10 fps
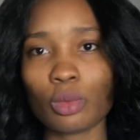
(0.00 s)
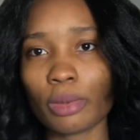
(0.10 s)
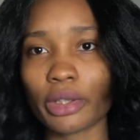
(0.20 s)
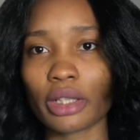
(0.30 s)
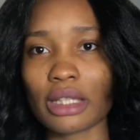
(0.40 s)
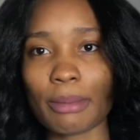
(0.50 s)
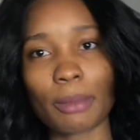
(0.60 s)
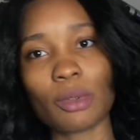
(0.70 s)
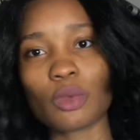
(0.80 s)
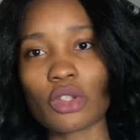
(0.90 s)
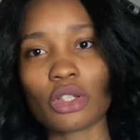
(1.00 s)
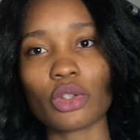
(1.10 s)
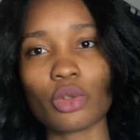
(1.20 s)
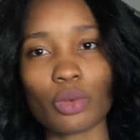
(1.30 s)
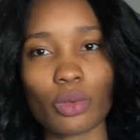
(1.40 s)
Uber because my mom was gonna
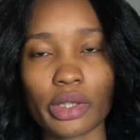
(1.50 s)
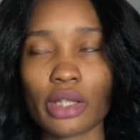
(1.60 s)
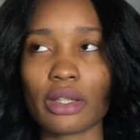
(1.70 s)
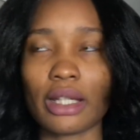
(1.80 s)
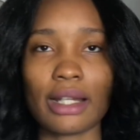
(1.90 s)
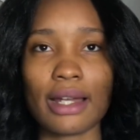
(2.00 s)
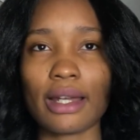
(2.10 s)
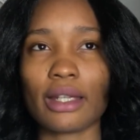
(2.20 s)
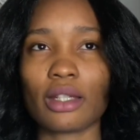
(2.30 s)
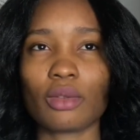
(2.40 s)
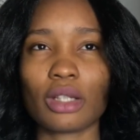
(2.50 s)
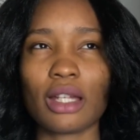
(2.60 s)
go to work, and I